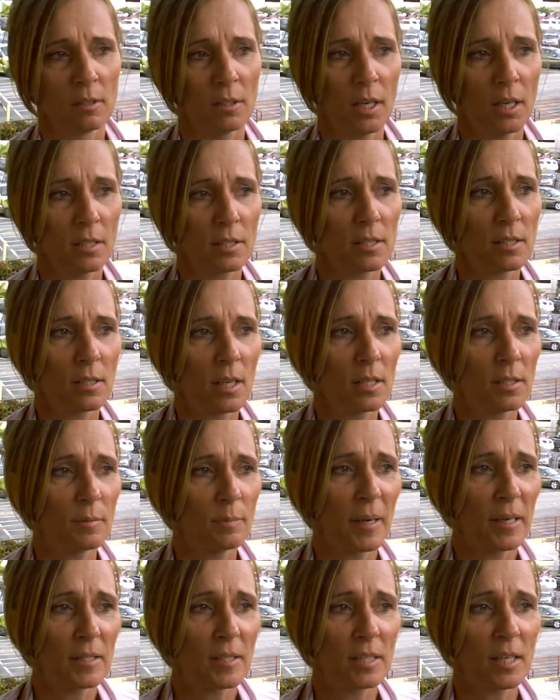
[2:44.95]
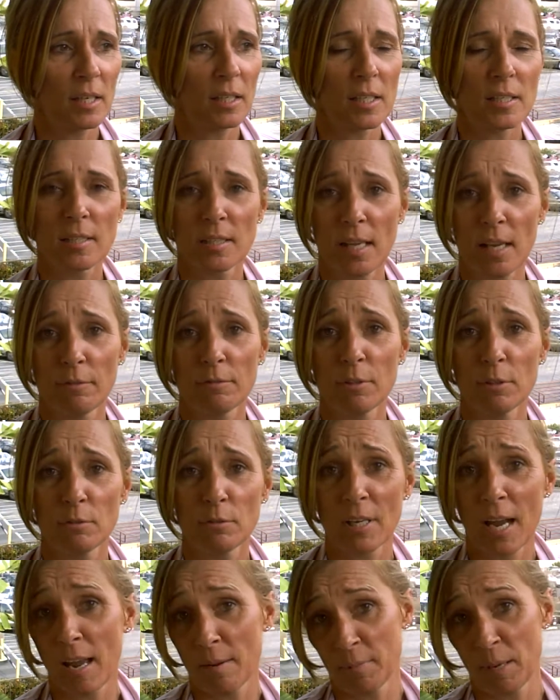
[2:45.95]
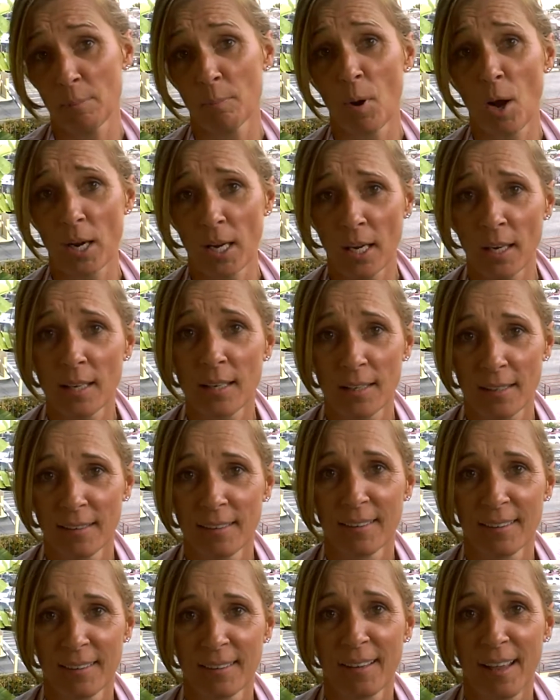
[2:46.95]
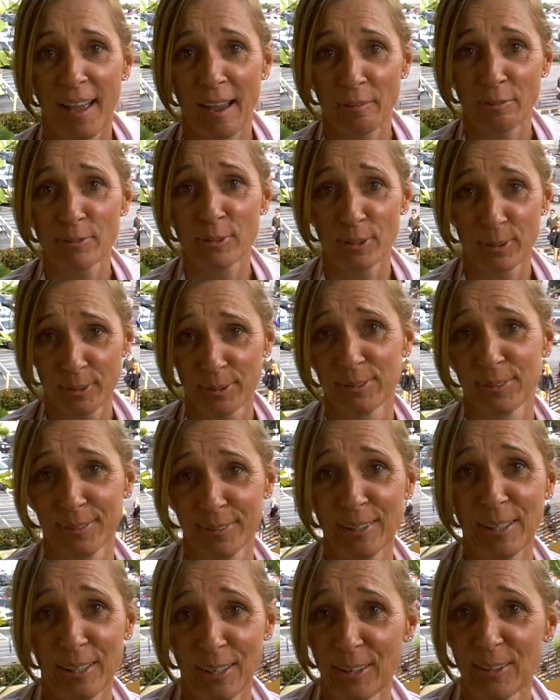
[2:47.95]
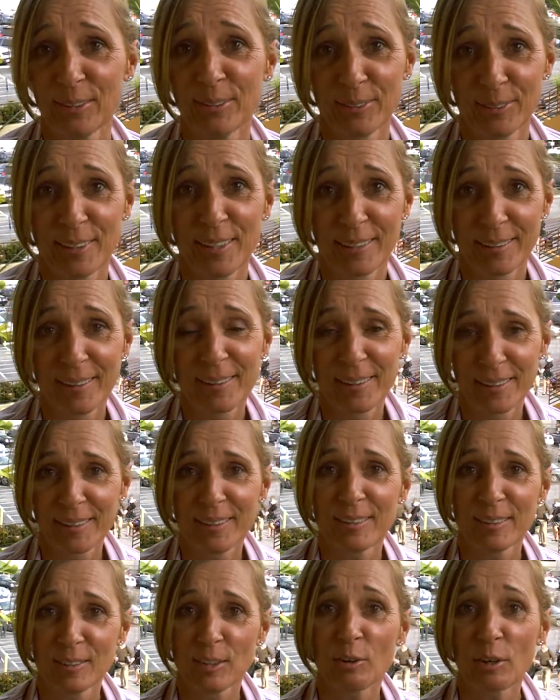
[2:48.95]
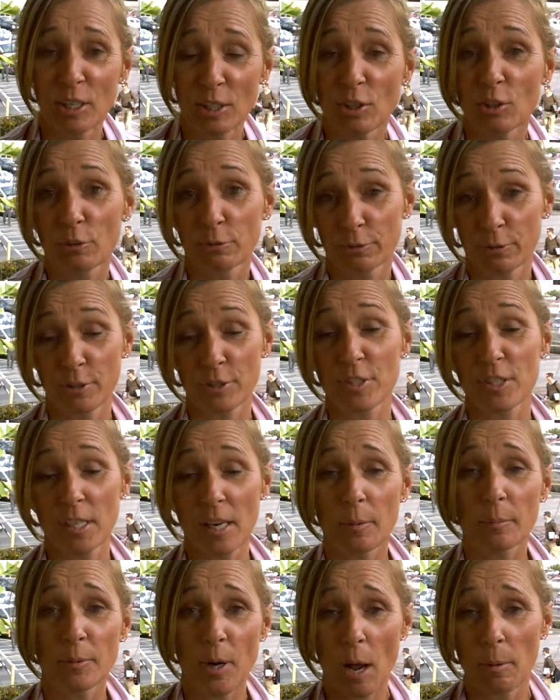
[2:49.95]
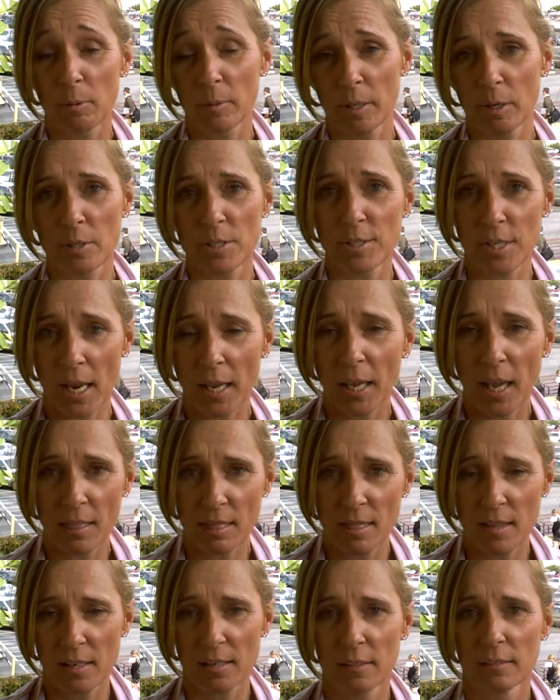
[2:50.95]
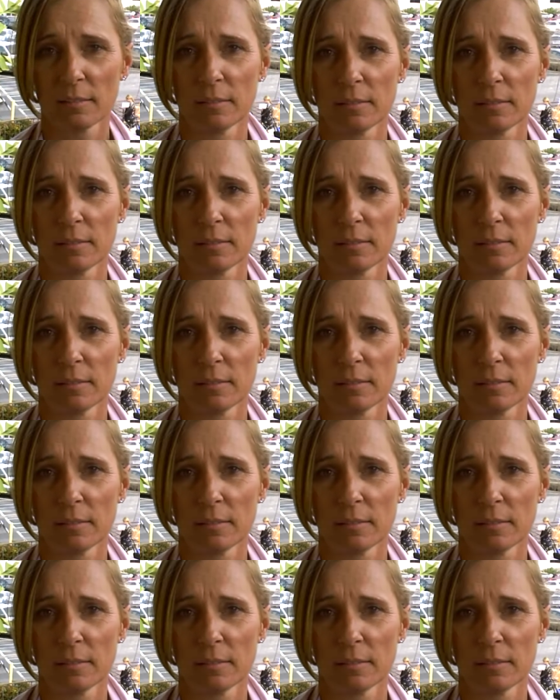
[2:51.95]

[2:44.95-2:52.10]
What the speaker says: It's basically save you time and money after doing your first deal, probably, or second deal.